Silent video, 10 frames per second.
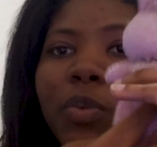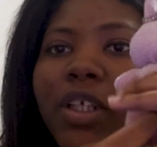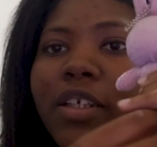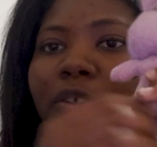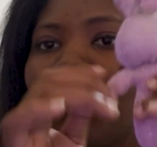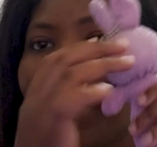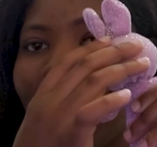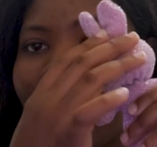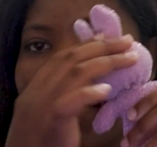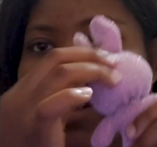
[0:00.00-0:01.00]
to be like a little
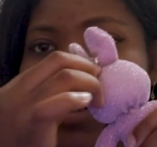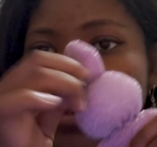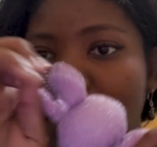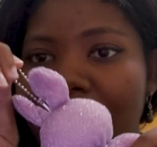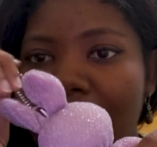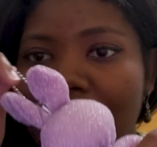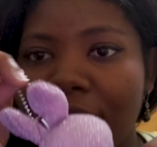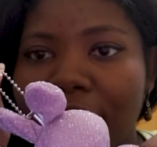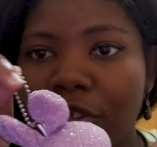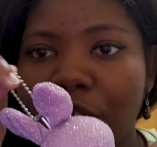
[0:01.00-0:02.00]
bag pack,
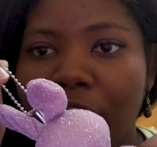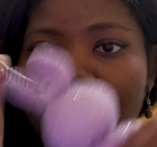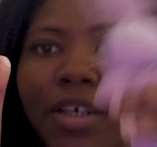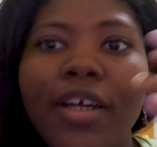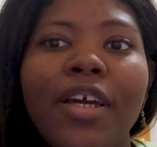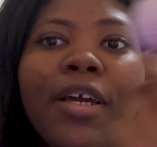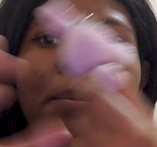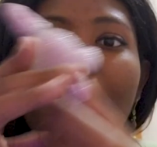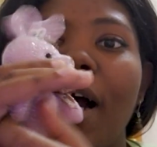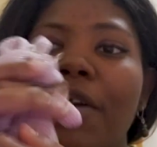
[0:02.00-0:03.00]
like chain.
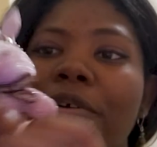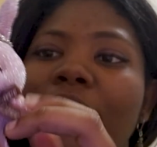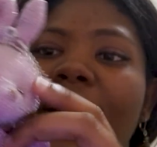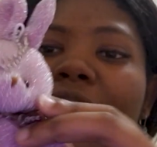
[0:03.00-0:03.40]
But I don't know if I